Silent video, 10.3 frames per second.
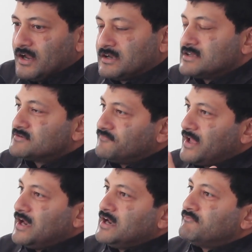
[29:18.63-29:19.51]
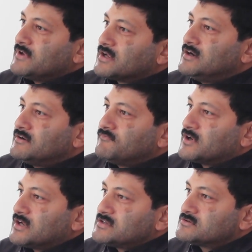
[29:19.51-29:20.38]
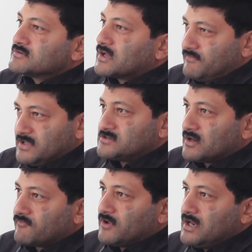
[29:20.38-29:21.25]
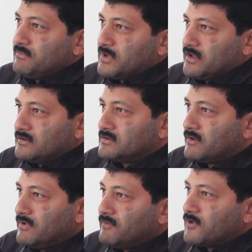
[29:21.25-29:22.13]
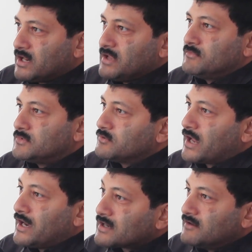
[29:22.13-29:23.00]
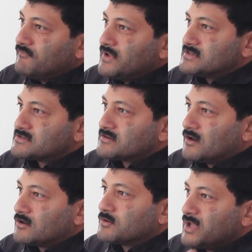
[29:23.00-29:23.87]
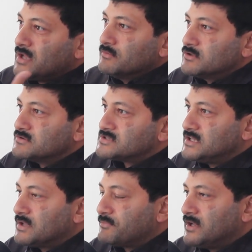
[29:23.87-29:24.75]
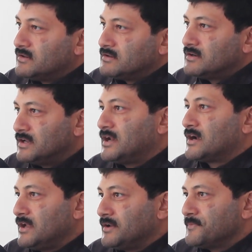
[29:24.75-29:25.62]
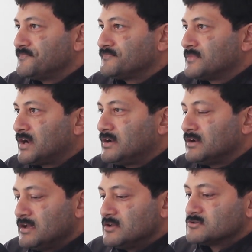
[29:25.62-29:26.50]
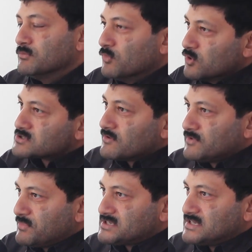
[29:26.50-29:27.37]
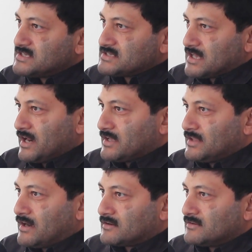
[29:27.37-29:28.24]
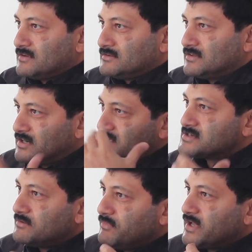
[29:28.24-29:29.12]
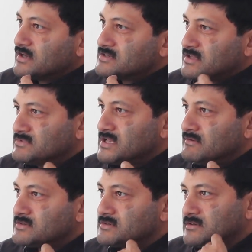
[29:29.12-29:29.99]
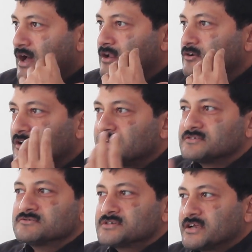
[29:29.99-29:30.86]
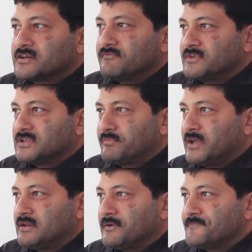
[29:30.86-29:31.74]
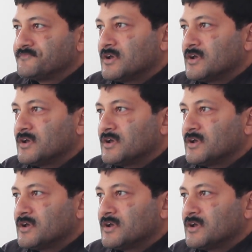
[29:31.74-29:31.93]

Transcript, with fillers: it is very difficult for us to convince, or for anybody, even for him, to get convinced or to be able to see the pain directly, right? So most of the businesses are like that. The decision makers themselves are not associated with the pain